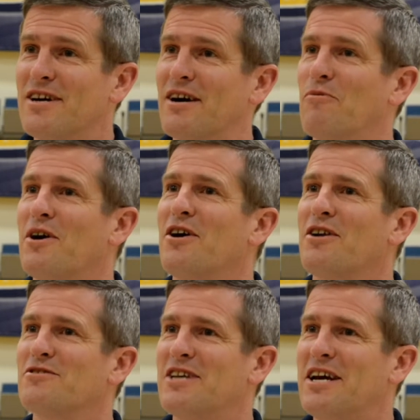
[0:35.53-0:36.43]
uh, one
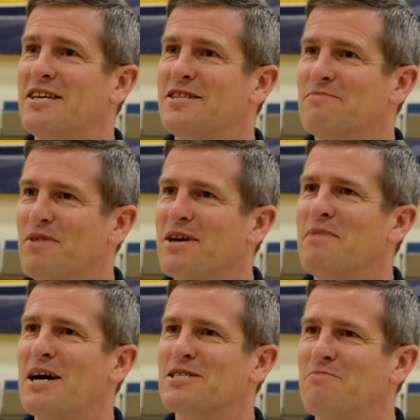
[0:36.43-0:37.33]
daughter Sadie that played
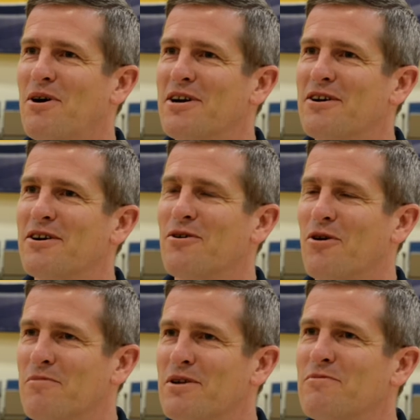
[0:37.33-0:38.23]
basketball here at
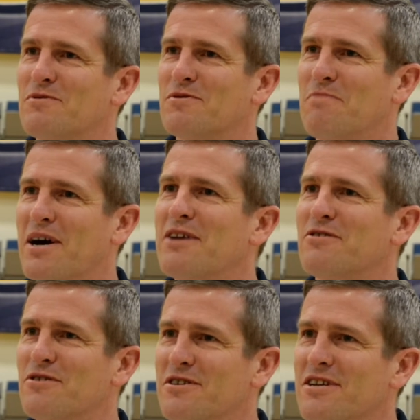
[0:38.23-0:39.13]
Corban, which was my
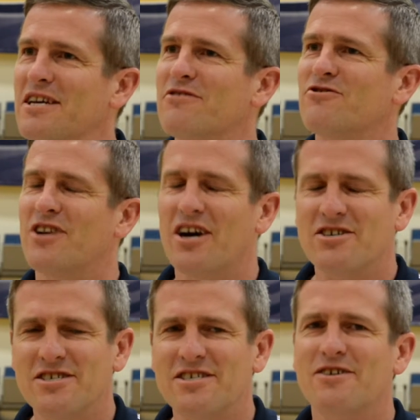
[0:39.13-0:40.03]

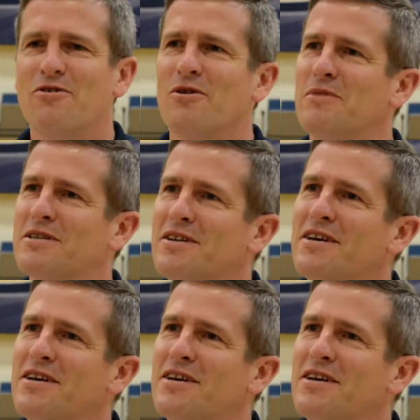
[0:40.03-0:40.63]
introduction to Corban